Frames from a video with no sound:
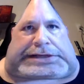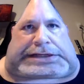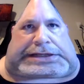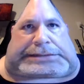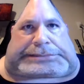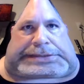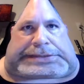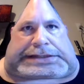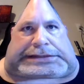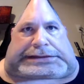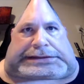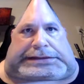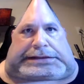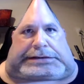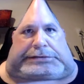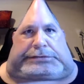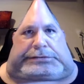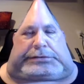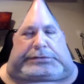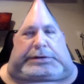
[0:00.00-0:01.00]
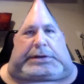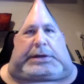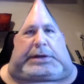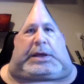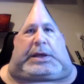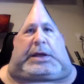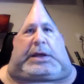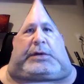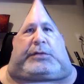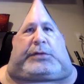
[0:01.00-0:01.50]
thing about this
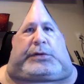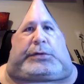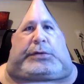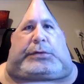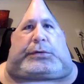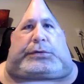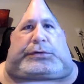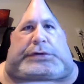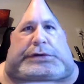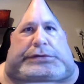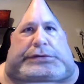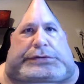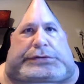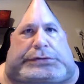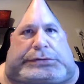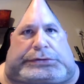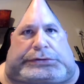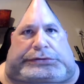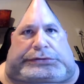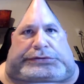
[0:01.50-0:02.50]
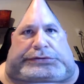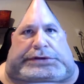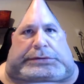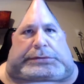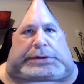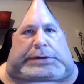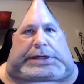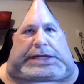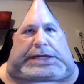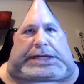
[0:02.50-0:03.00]
is use the tools that
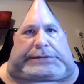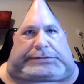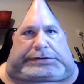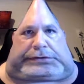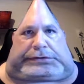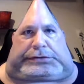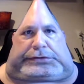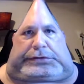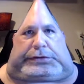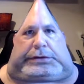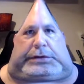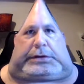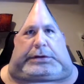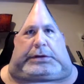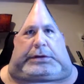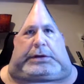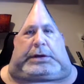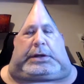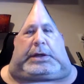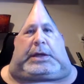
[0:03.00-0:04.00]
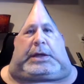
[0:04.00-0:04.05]
were given to you.